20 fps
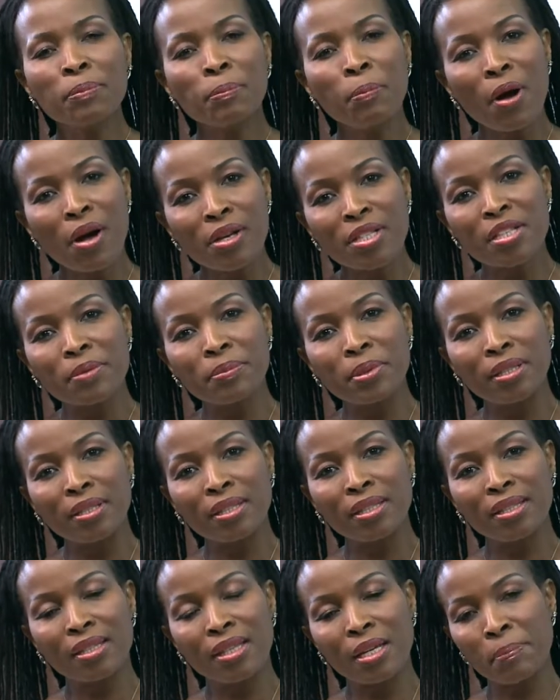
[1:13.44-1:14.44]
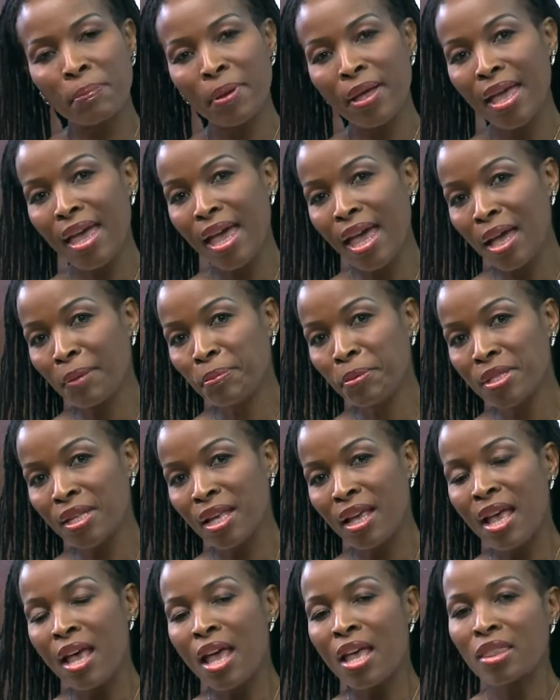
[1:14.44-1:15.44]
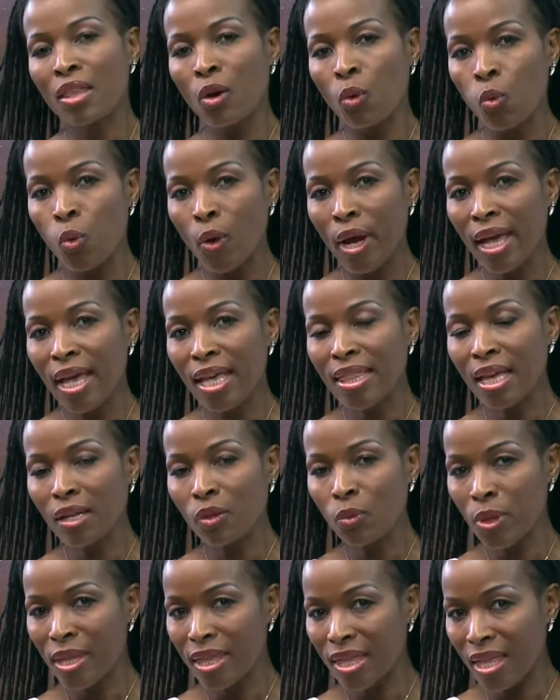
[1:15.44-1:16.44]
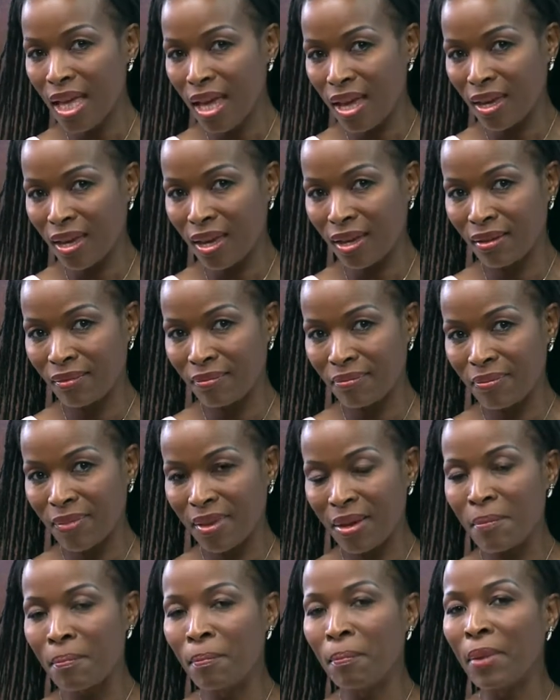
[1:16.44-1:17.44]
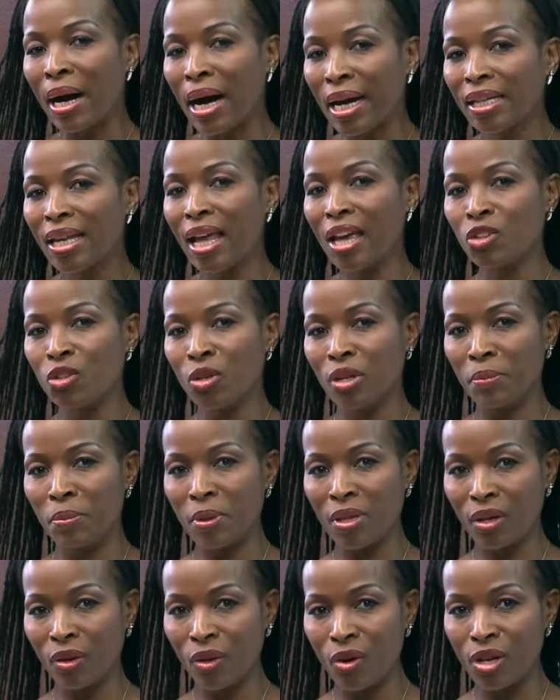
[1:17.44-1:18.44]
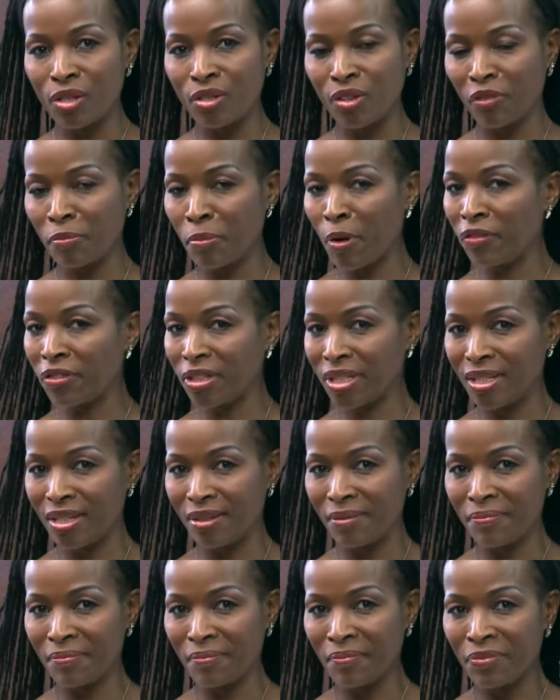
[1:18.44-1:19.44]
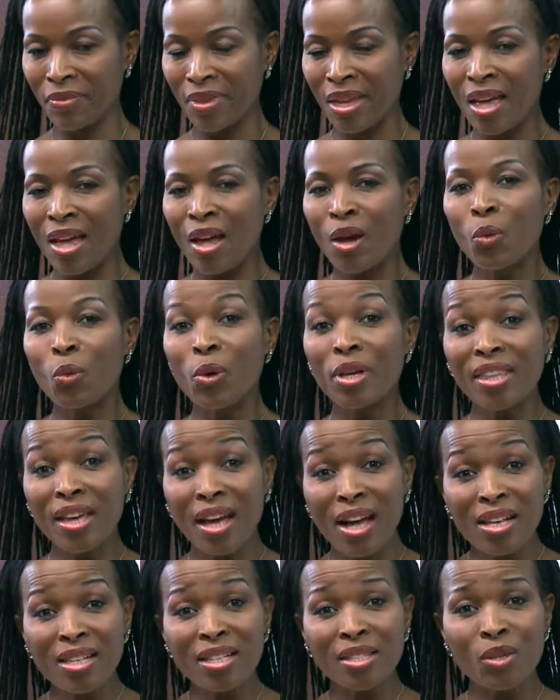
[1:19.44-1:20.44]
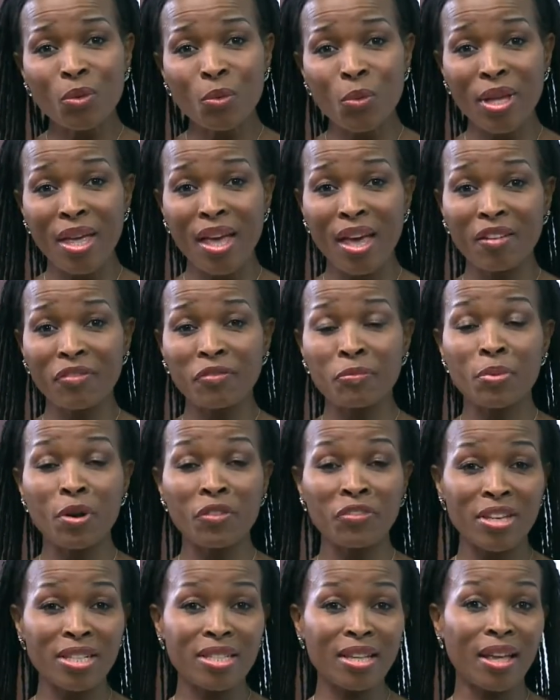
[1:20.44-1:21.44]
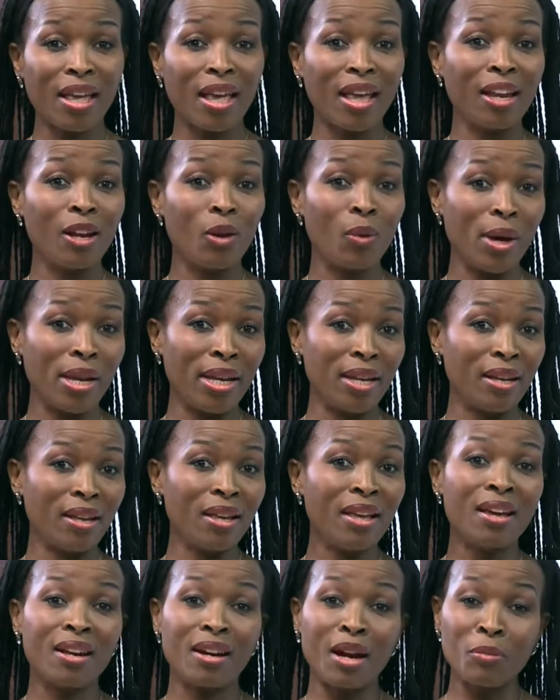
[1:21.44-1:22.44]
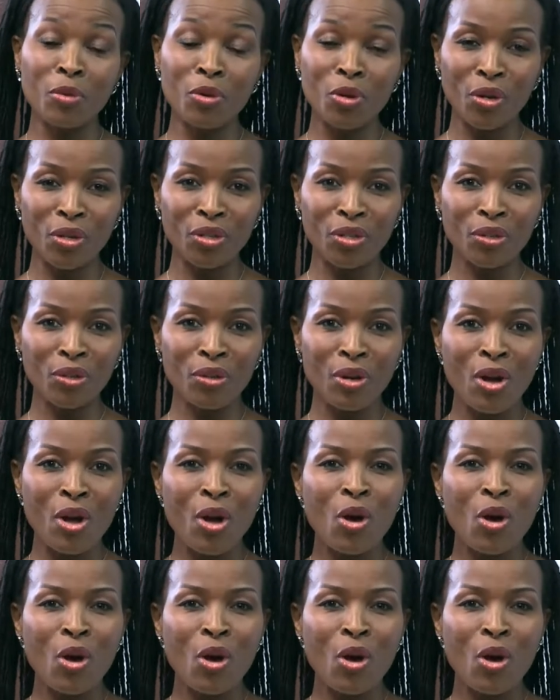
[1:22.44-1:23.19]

it possible that perhaps the way that we think might actually be the cause of poverty? With us, we have Professor Elelwane Ramugondo,